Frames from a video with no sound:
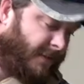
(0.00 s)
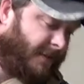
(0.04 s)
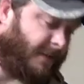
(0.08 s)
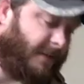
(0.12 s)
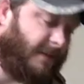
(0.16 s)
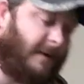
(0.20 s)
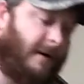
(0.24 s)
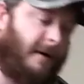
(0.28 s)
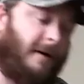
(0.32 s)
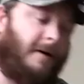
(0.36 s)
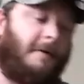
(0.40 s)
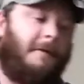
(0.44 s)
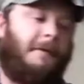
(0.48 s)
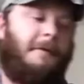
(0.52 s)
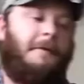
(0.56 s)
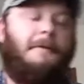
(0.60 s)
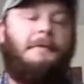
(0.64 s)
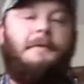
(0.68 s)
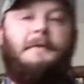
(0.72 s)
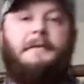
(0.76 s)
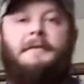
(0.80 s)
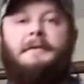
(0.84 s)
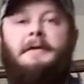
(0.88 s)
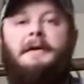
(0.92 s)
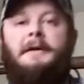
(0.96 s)
I also
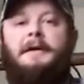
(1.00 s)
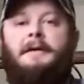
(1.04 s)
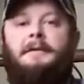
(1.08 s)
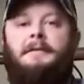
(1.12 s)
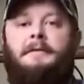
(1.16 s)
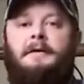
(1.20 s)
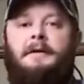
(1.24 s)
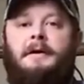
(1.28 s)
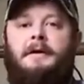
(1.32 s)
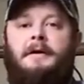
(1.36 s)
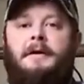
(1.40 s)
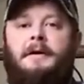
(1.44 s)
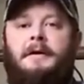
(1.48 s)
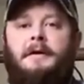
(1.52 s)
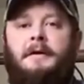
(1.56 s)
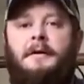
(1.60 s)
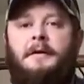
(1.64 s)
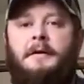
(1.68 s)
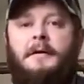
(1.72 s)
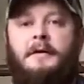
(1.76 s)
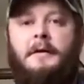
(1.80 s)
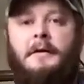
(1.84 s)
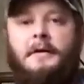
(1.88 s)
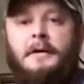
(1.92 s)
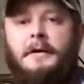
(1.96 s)
received
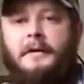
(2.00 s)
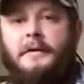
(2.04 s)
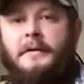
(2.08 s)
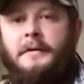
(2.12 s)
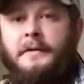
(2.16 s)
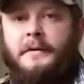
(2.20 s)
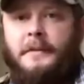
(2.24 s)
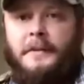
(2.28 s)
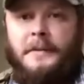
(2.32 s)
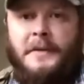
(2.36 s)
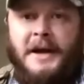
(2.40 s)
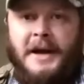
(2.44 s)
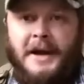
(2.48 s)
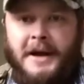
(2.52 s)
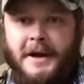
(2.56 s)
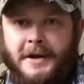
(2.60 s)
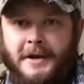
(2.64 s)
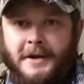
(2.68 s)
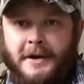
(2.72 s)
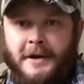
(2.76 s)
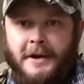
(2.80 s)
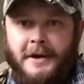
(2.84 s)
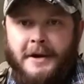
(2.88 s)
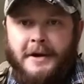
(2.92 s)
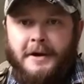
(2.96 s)
some Ned
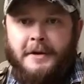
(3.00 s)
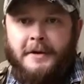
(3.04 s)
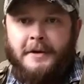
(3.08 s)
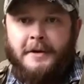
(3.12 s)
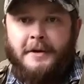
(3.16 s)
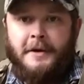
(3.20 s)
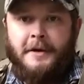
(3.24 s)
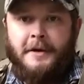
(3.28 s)
heads.